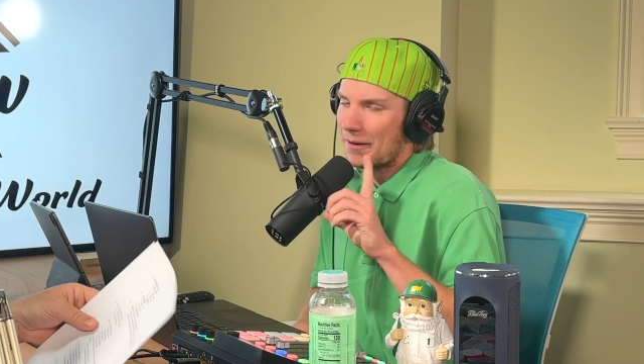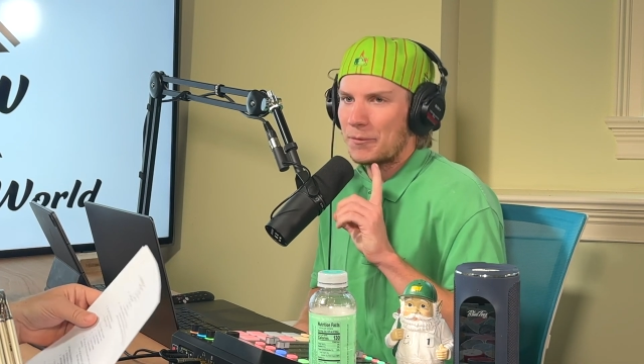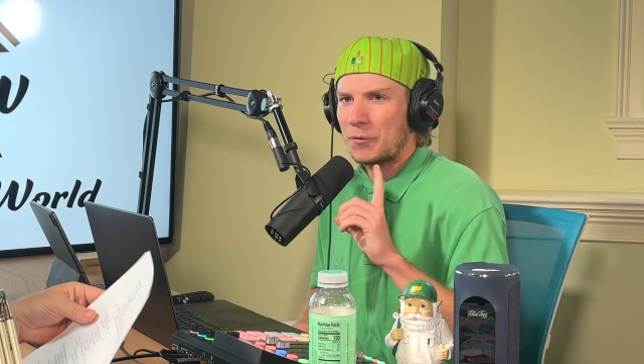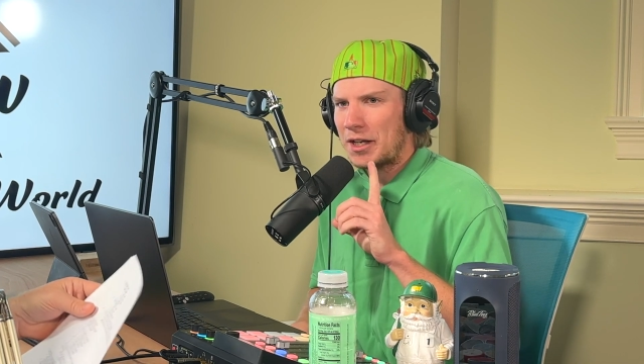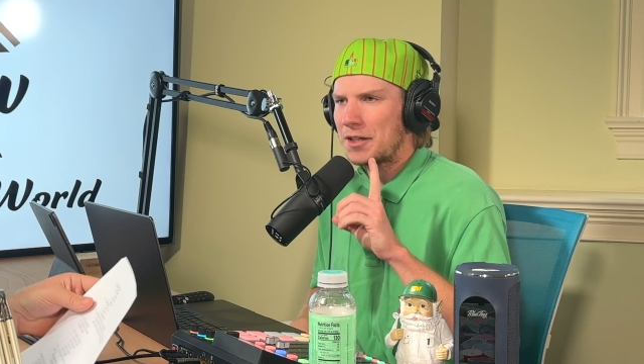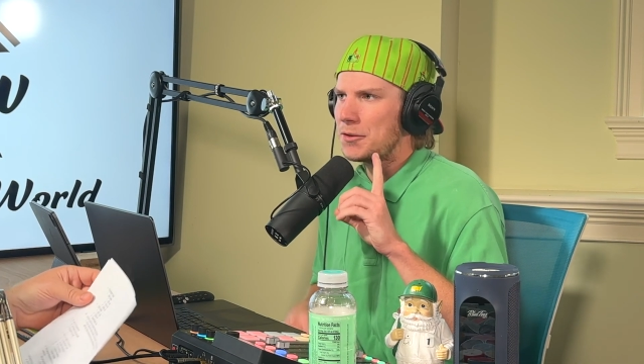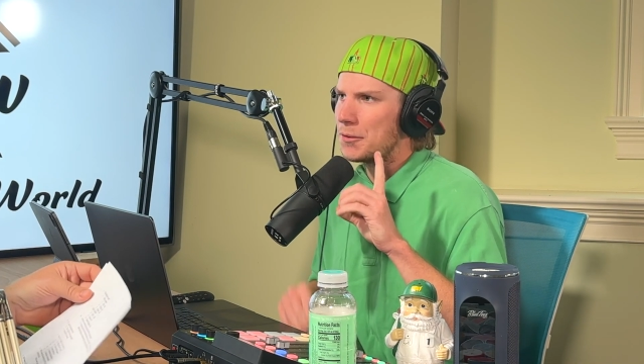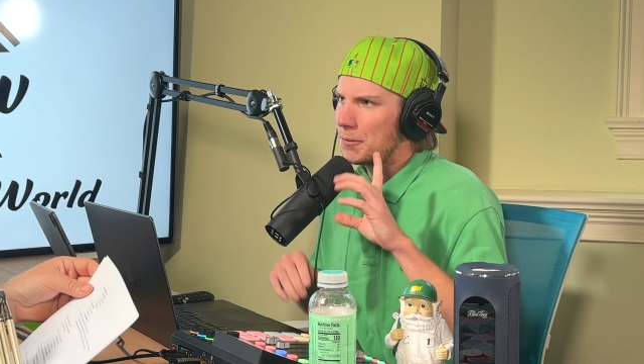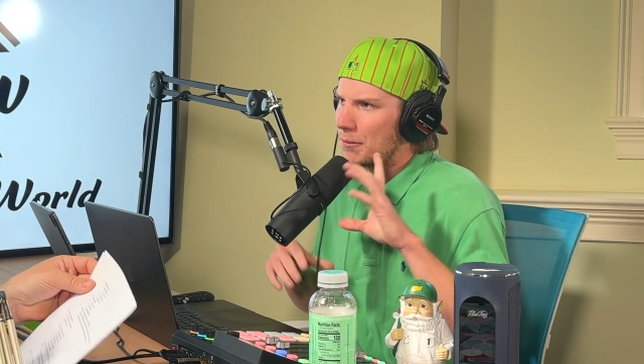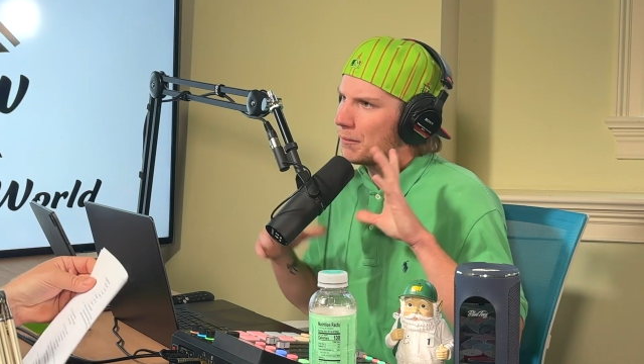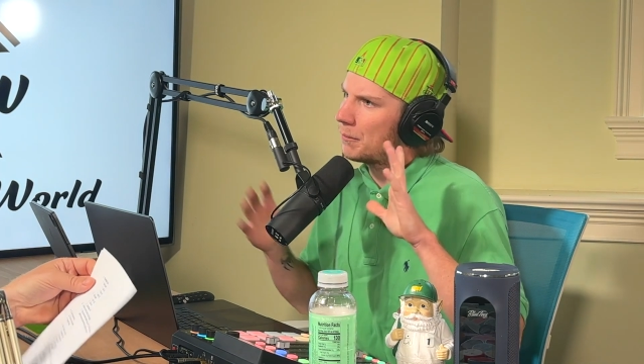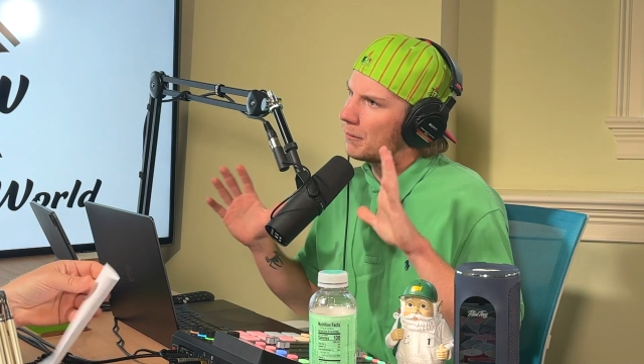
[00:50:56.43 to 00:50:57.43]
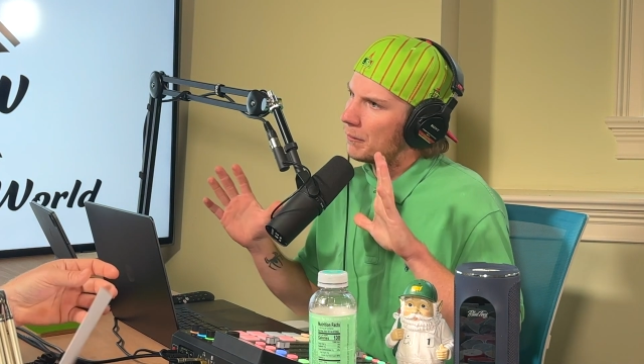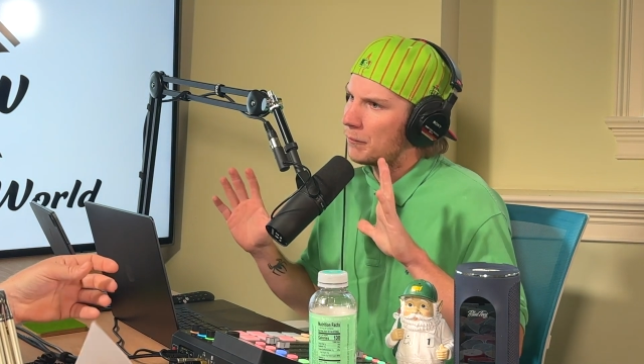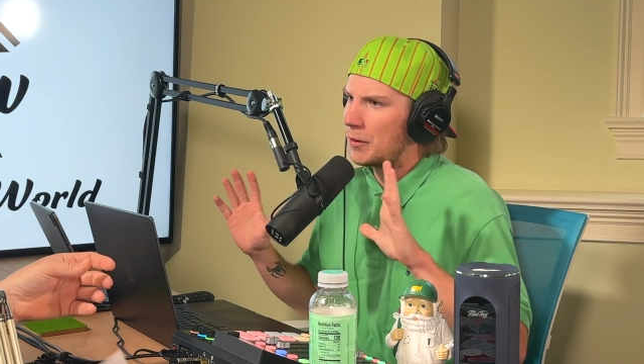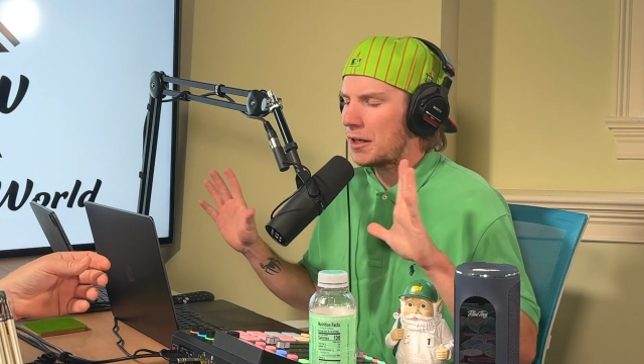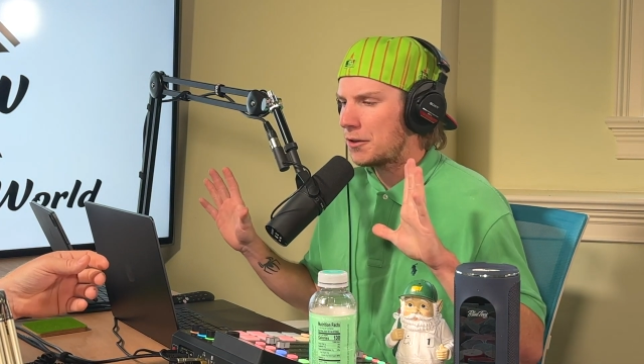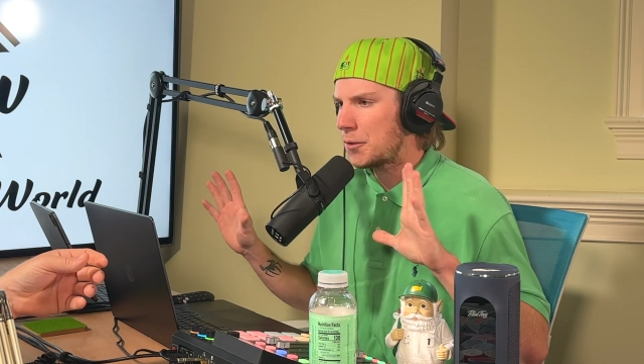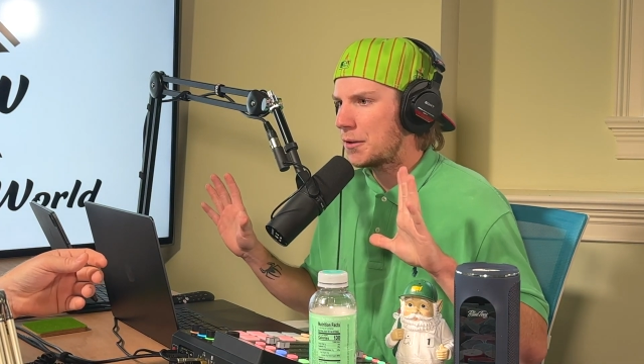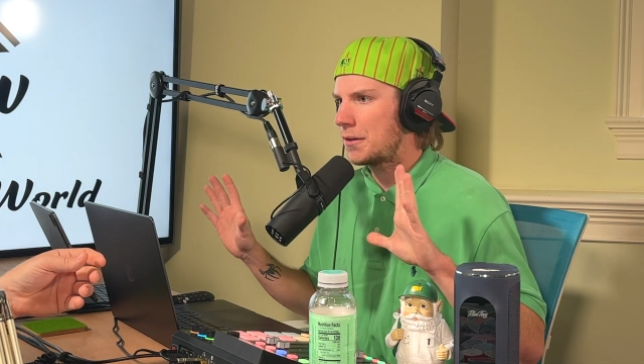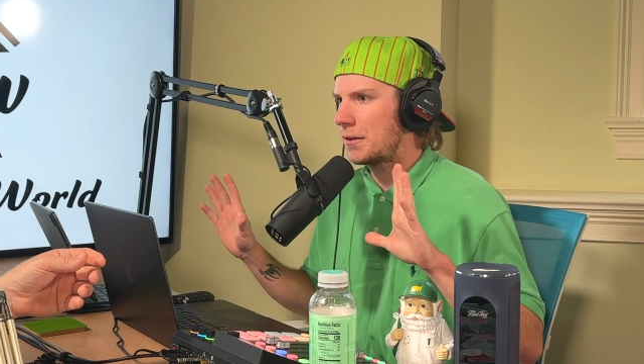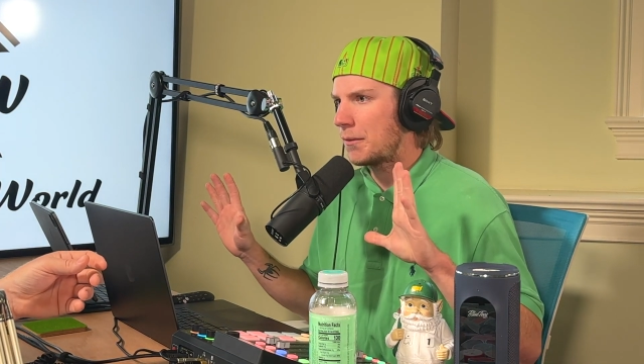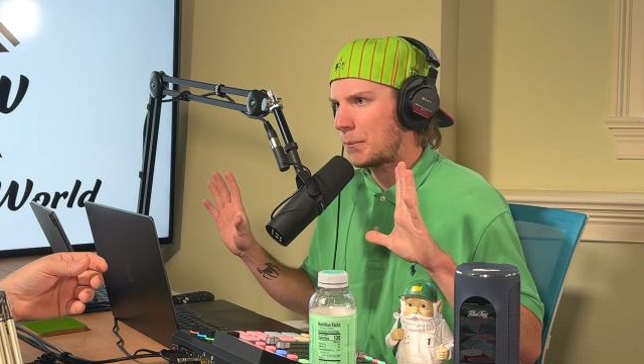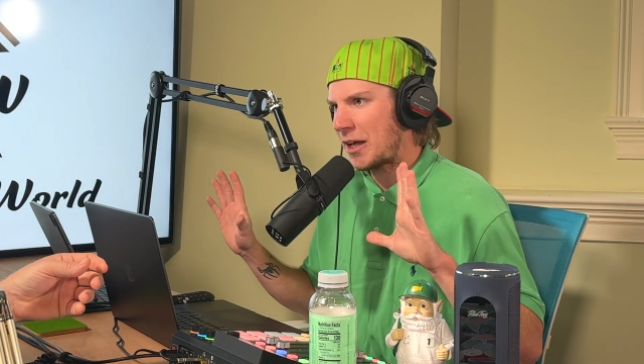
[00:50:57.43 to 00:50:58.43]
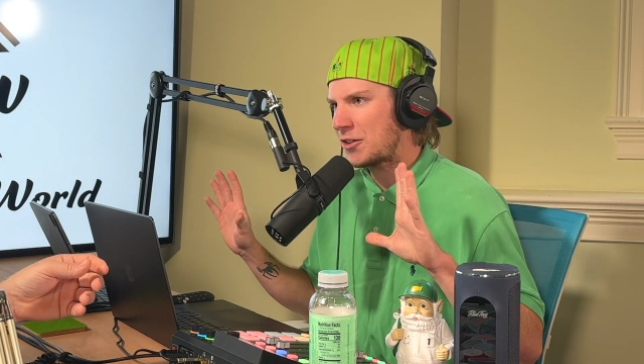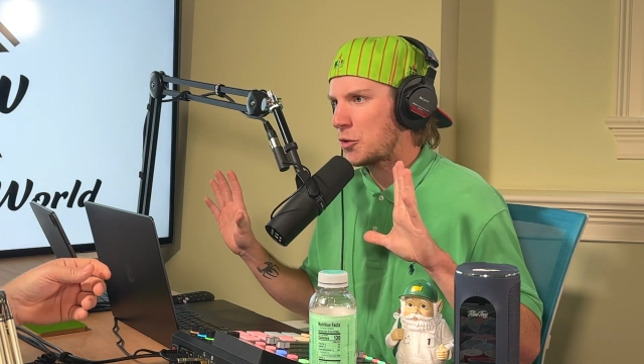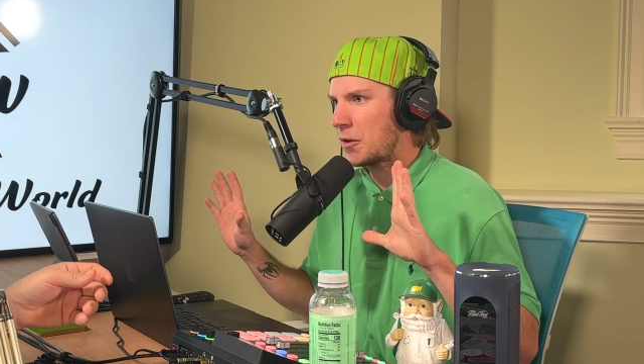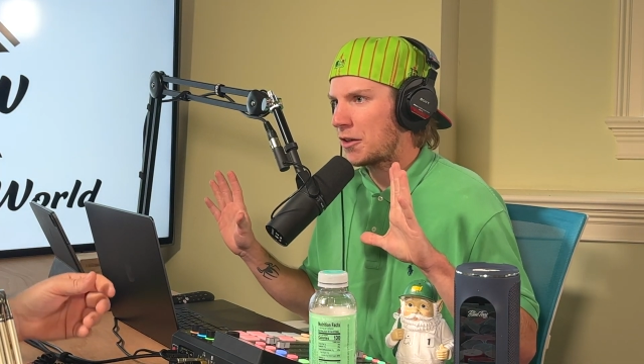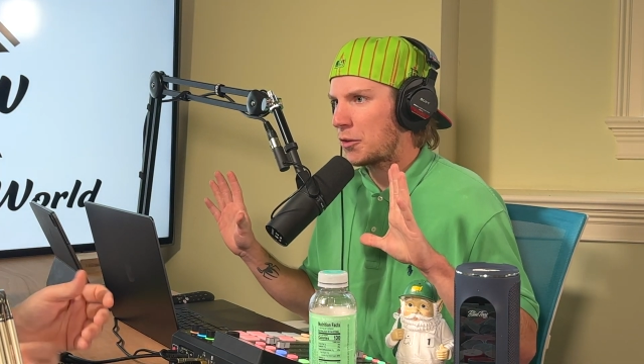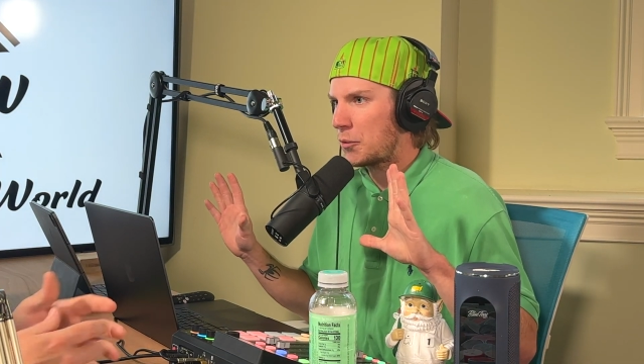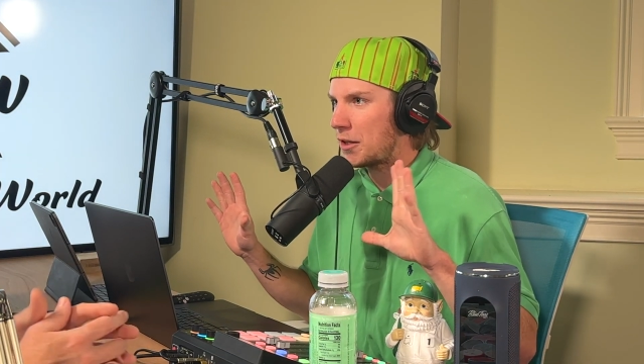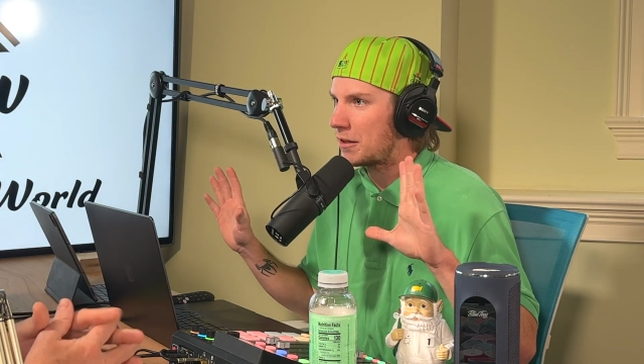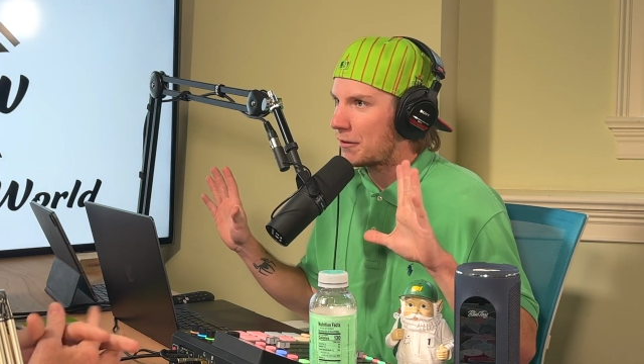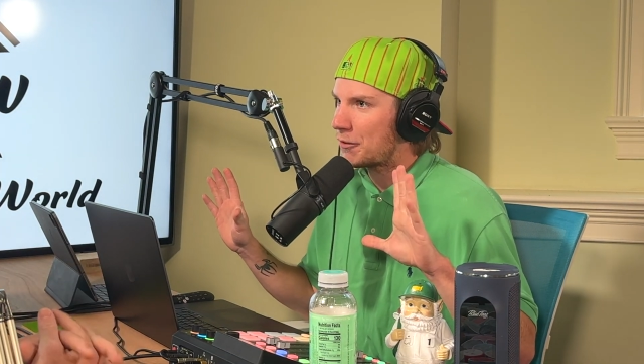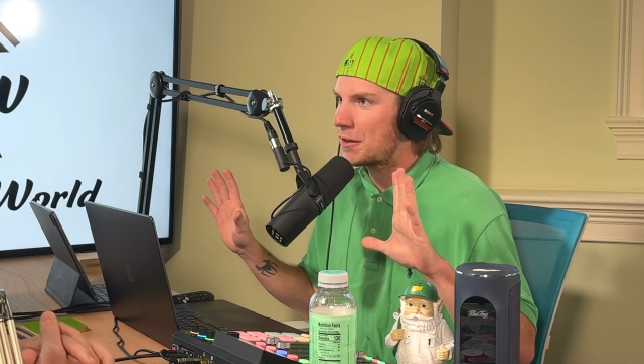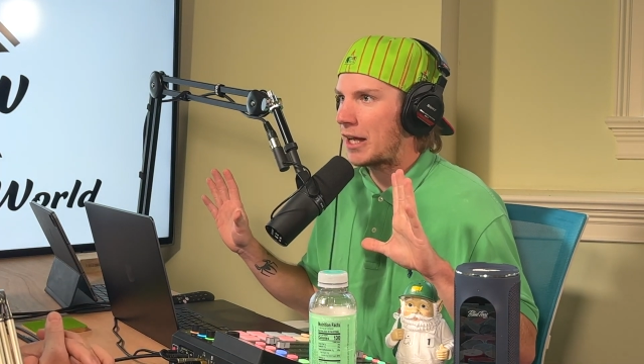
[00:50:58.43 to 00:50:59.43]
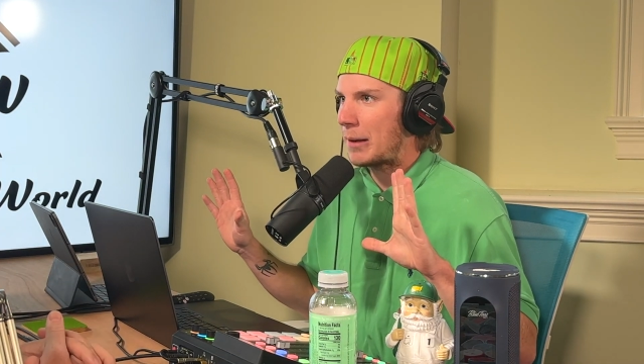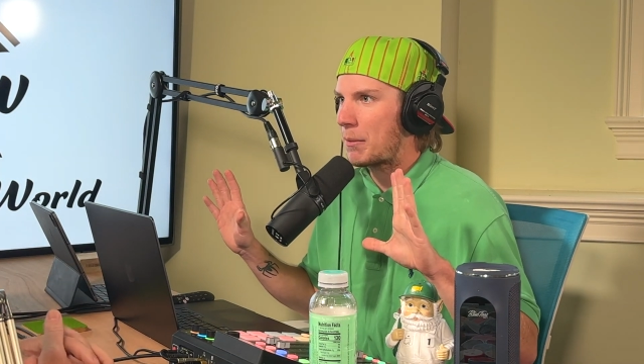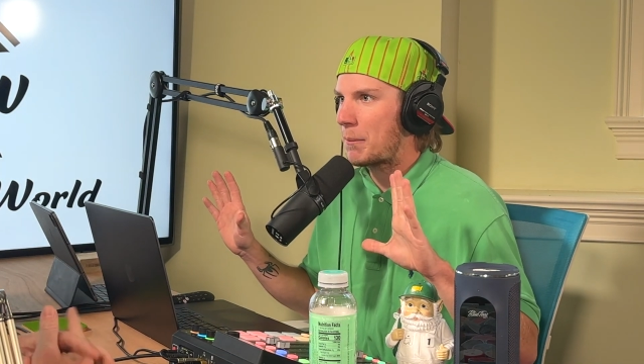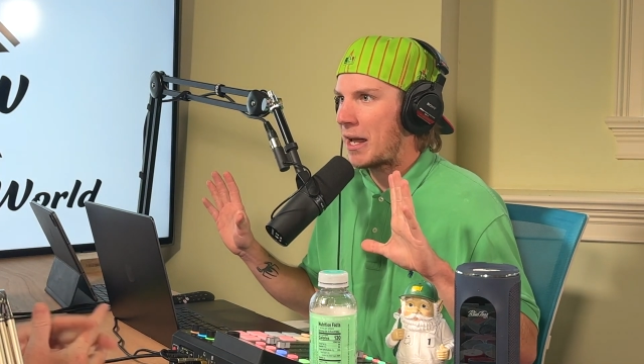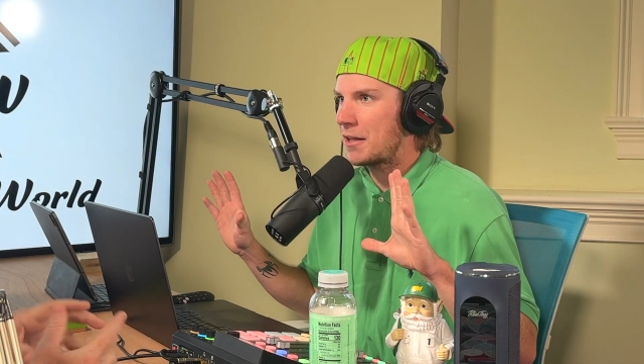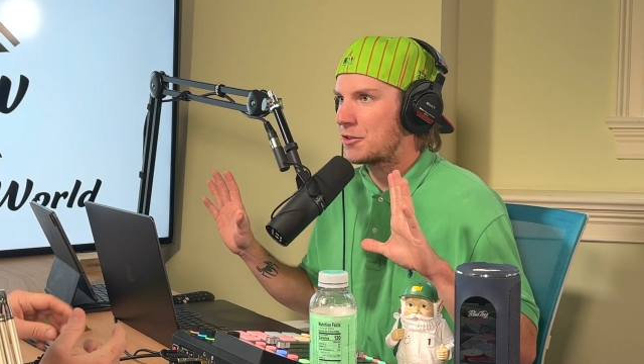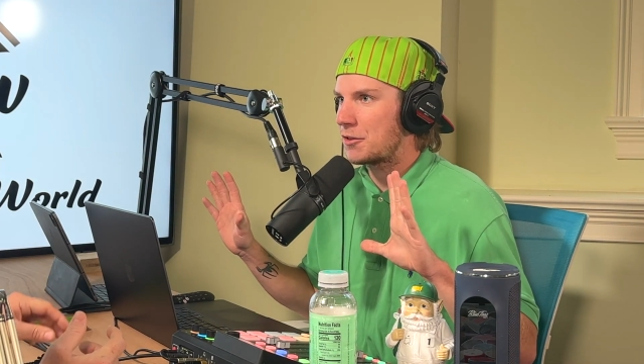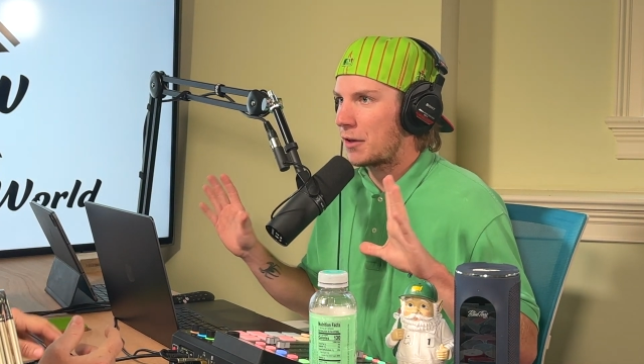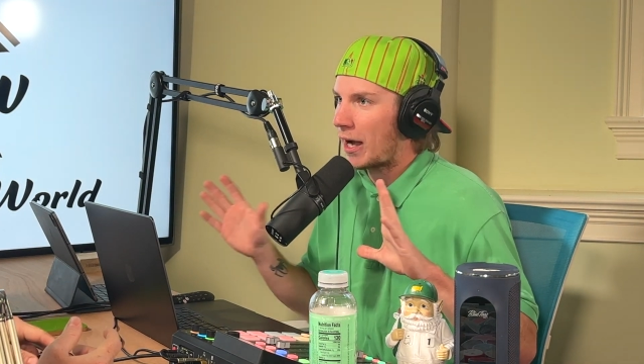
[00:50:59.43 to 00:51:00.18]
We could do it best 2 out of 3 different type of matches.